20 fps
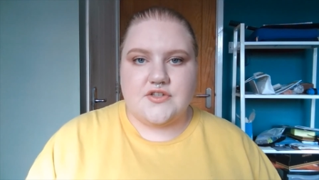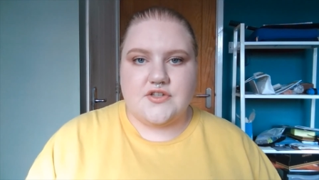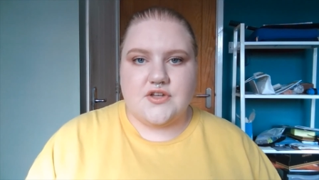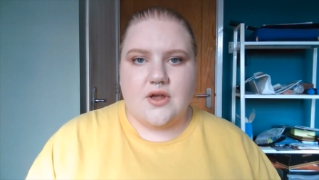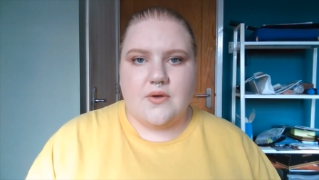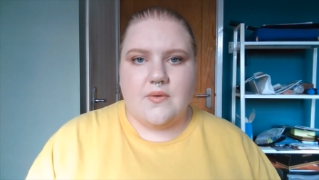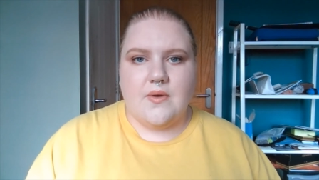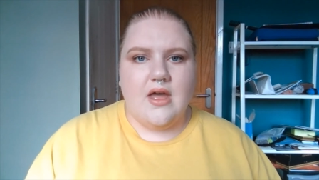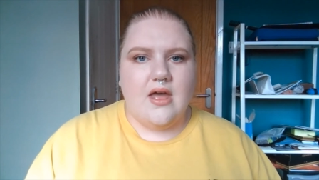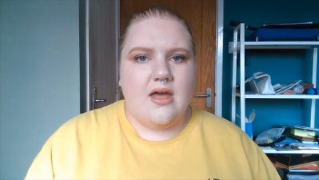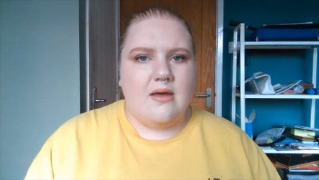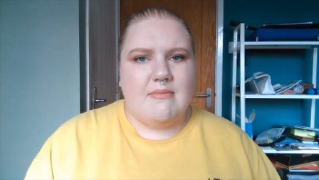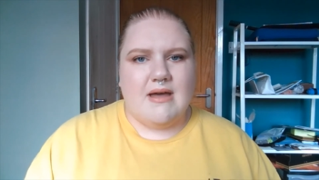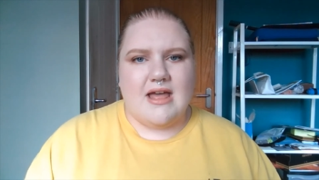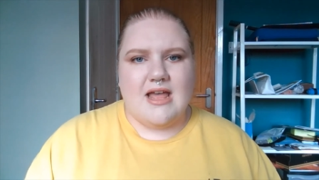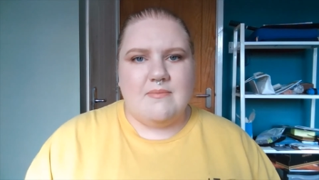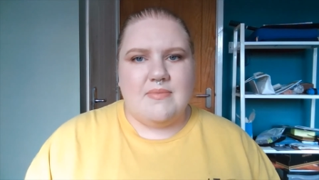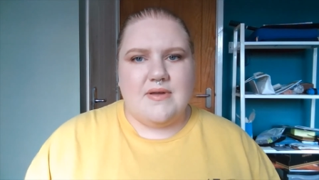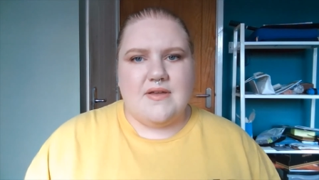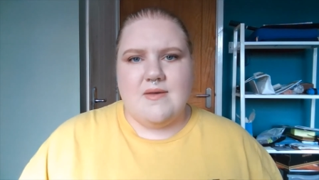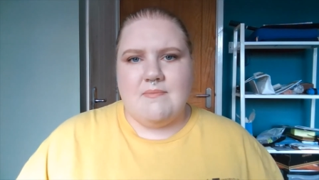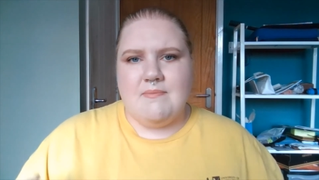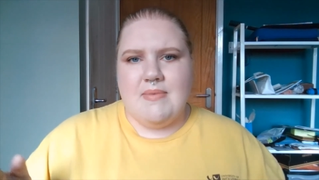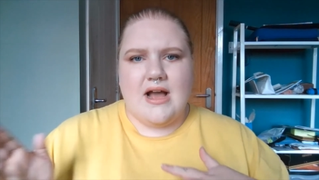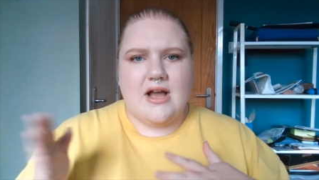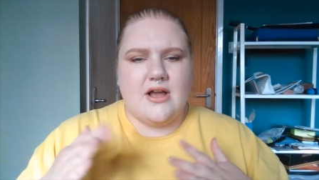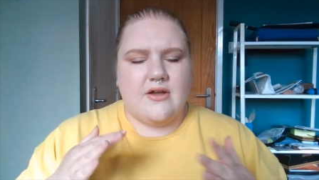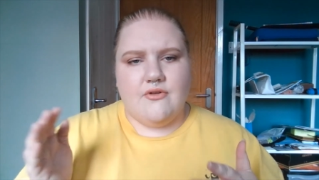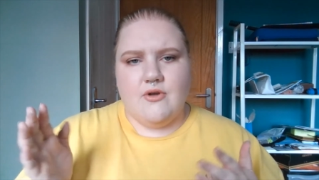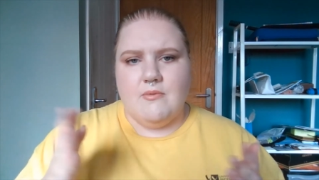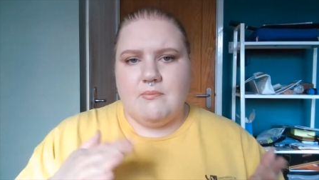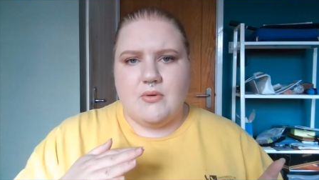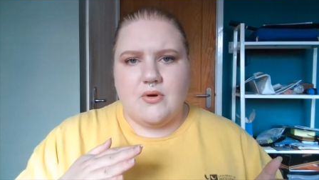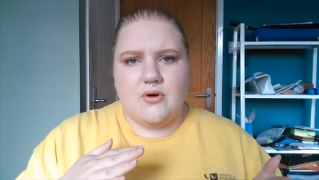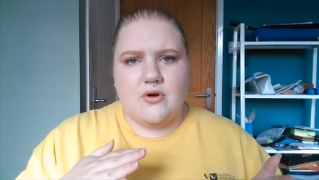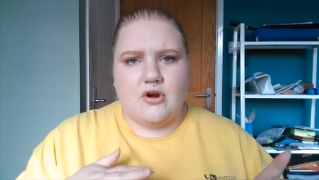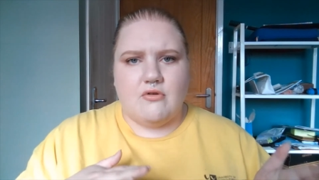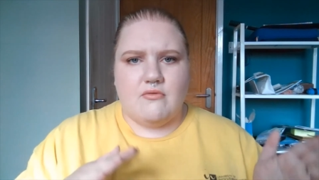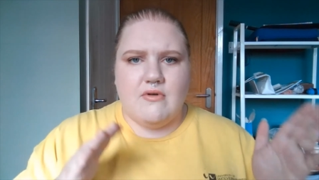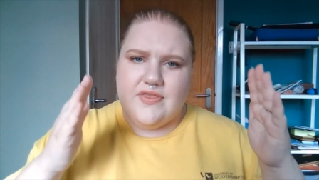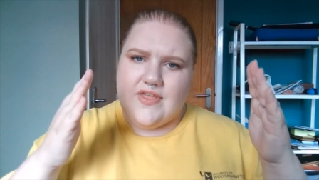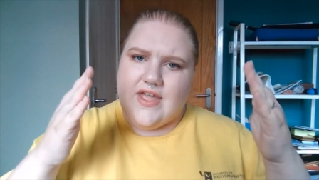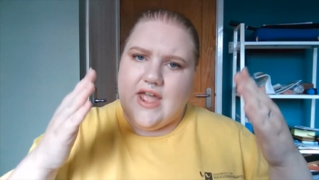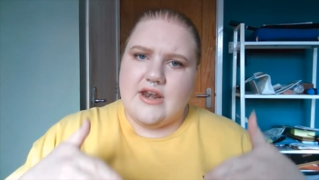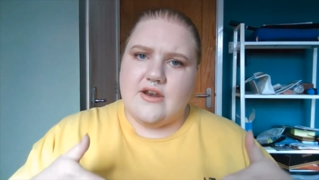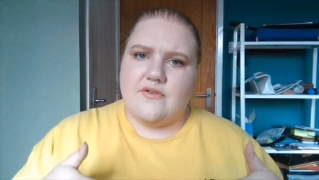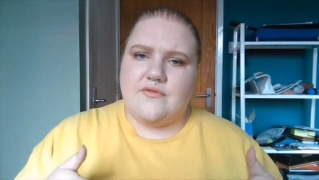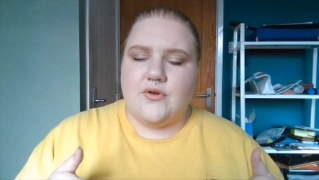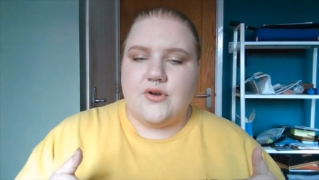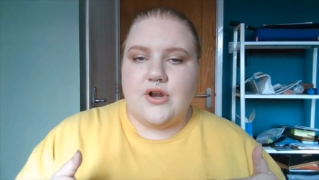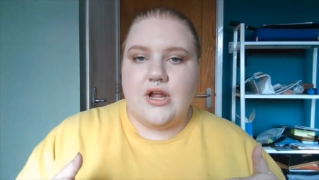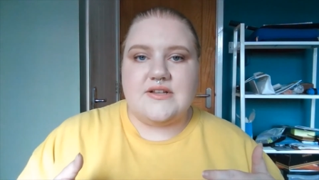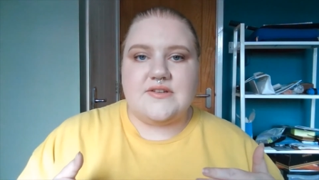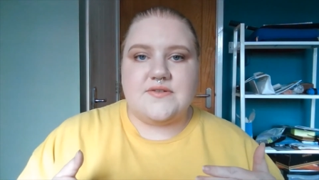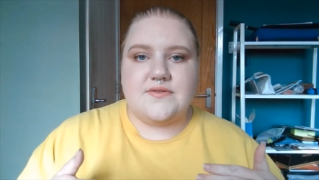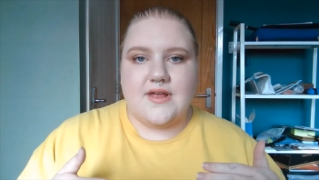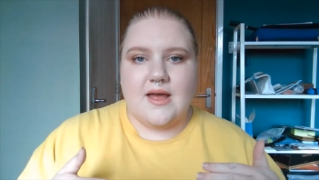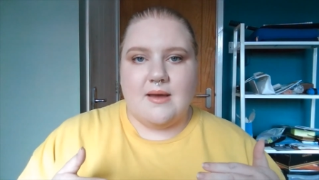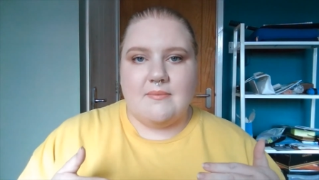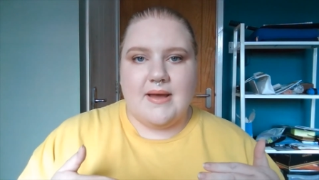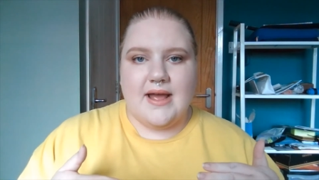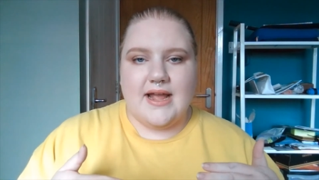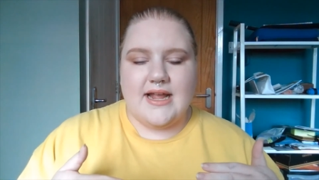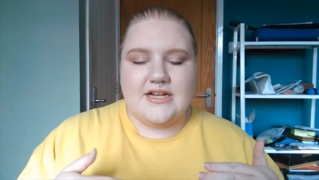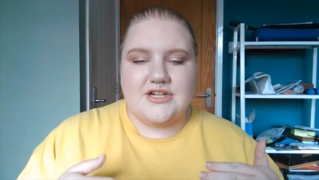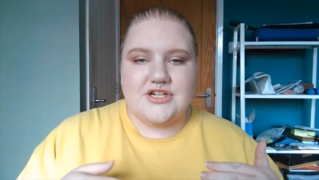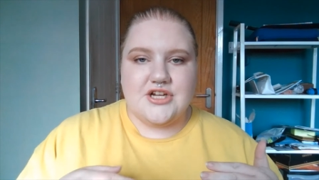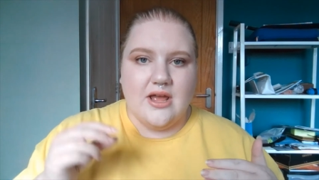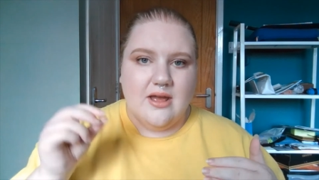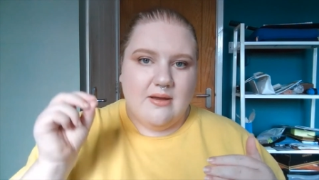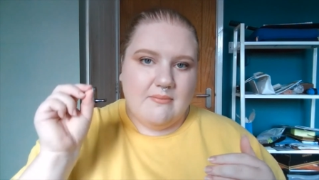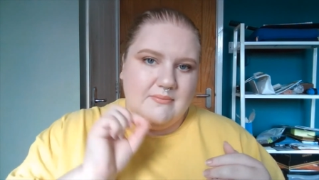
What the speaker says: So maybe at the back of your book or at the end of your notes for that page,